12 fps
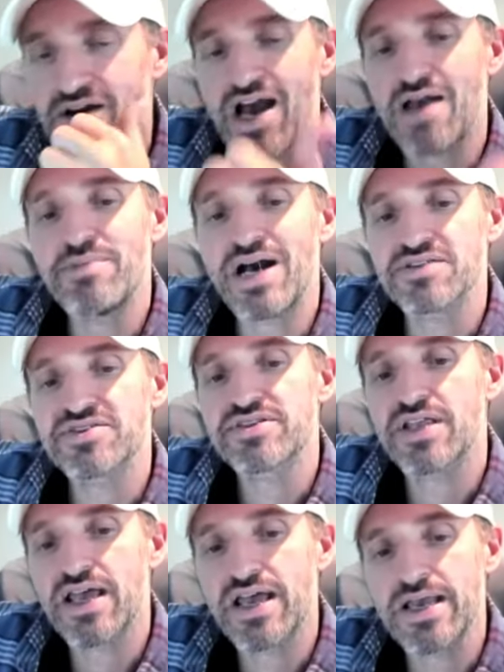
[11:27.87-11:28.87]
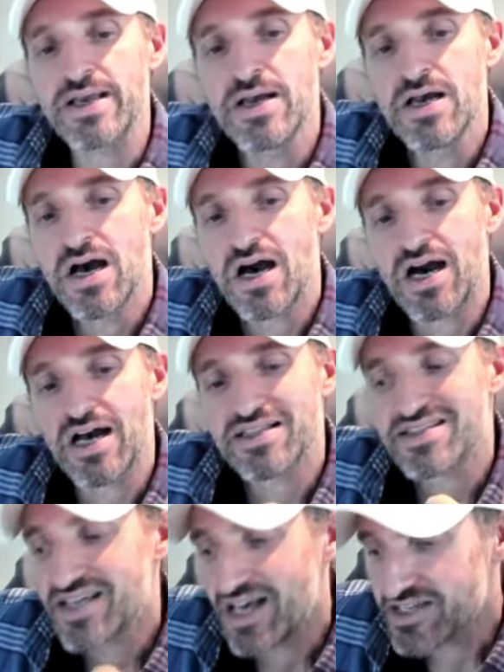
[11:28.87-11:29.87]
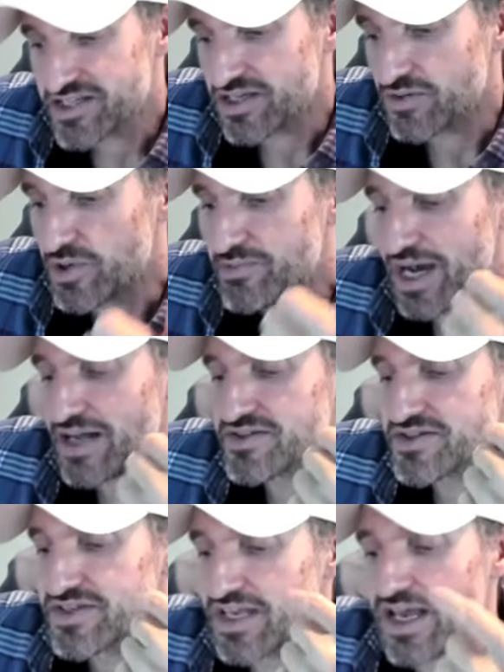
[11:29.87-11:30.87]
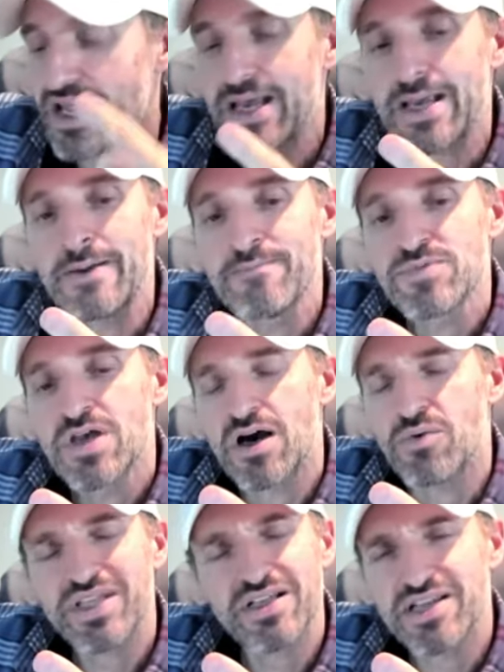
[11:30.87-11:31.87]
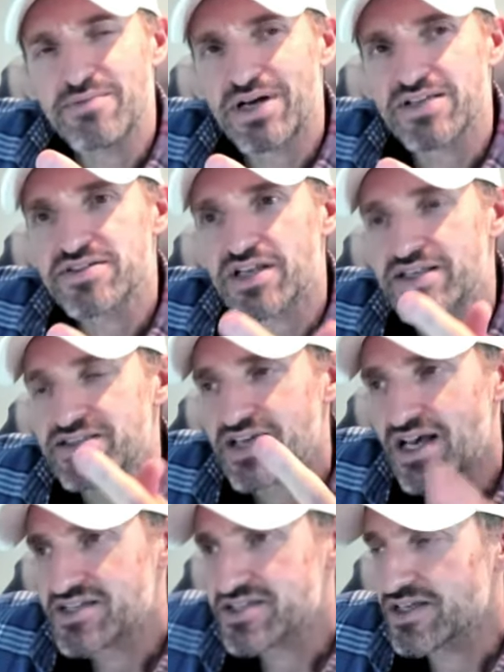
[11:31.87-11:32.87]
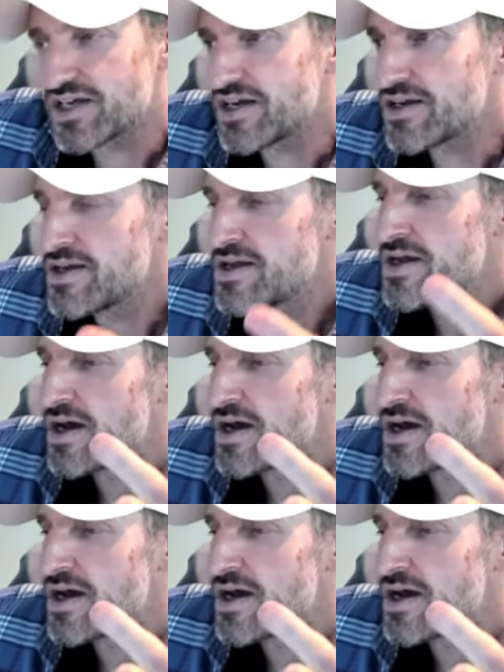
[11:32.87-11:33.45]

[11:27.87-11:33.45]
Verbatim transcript: uh, I bounced today uh, Tesla. We bounced today. Uh, what the hell did I bounce today? Tesla,